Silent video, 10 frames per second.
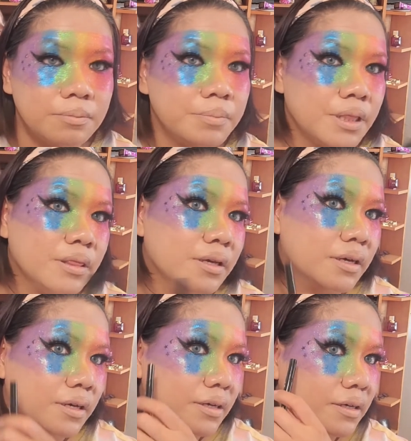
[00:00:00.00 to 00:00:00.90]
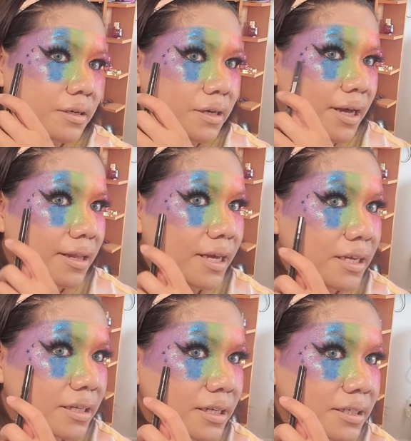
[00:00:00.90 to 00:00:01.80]
but I
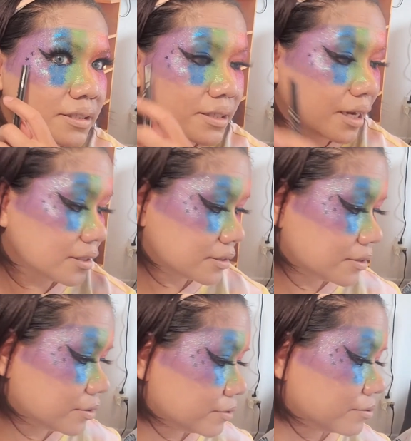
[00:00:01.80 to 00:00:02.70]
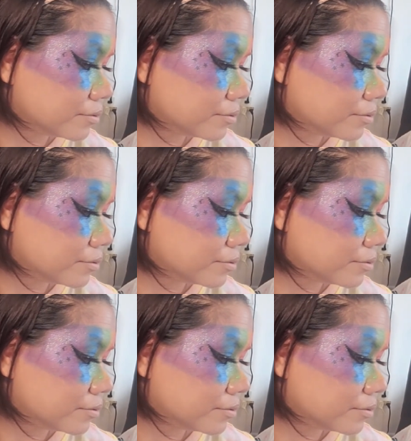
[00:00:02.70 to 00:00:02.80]
like the designs though.